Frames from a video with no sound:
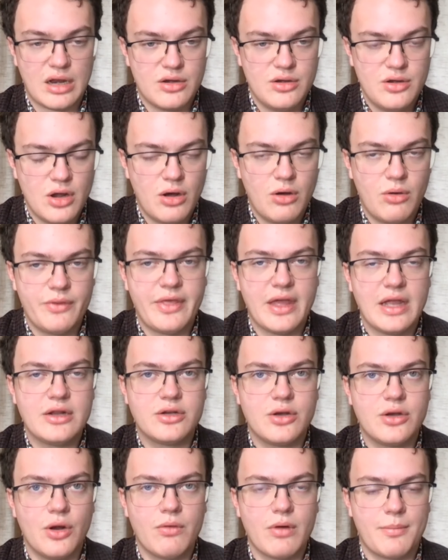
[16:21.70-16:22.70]
know. They
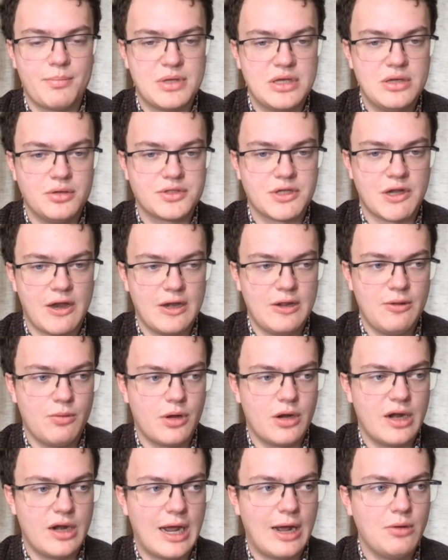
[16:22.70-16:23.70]
don't appeal to
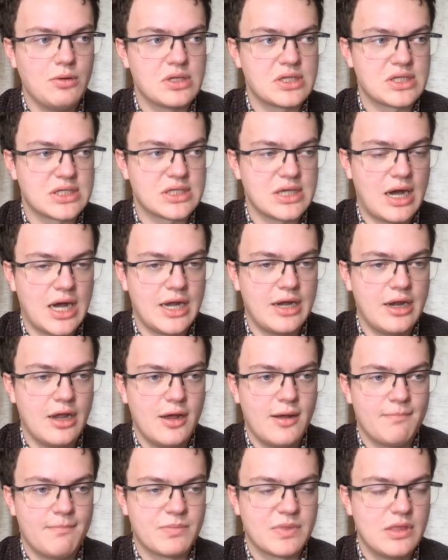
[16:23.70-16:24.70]
anyone outside,
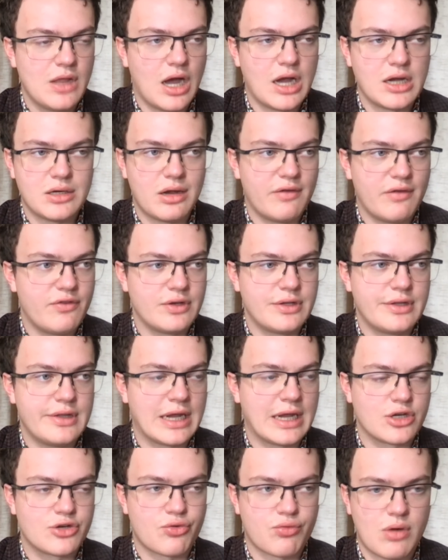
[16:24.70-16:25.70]
not of a,
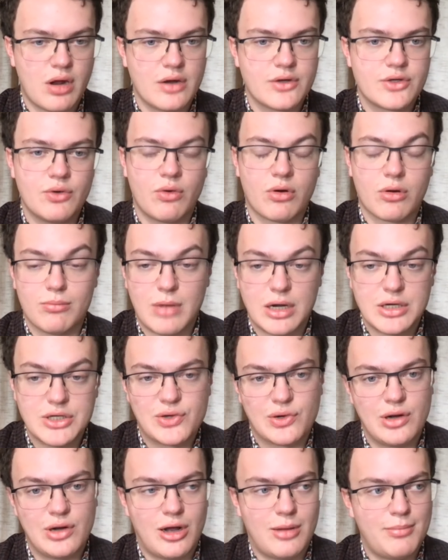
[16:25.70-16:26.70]
like a Toronto or
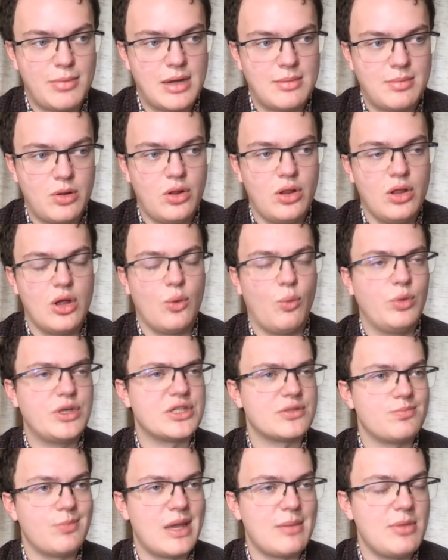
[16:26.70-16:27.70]
Montreal bubble, which
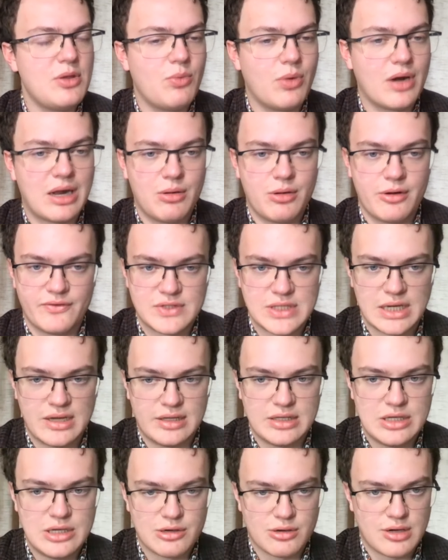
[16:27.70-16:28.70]
is maybe what I would have said
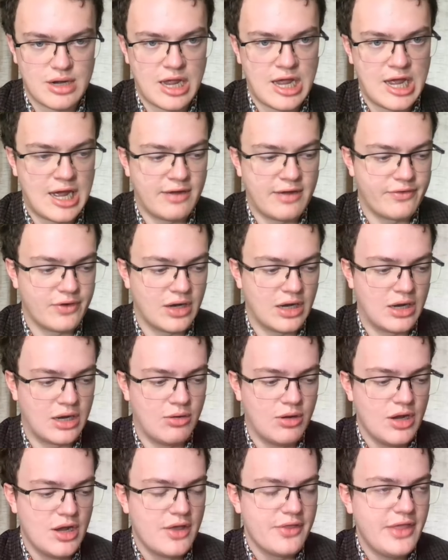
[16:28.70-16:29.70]
a year and a half
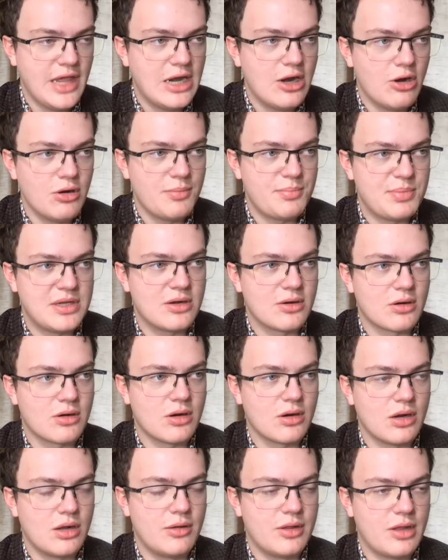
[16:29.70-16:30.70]
ago. They don't
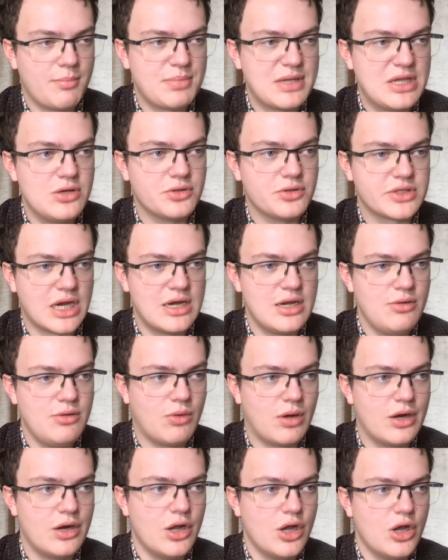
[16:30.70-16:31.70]
appear appeal to
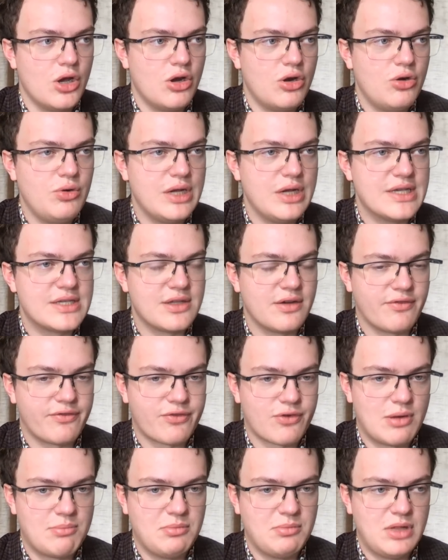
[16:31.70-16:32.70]
anyone who isn't
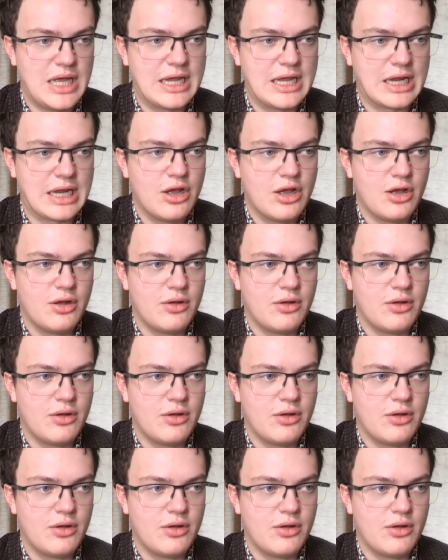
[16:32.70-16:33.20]
from like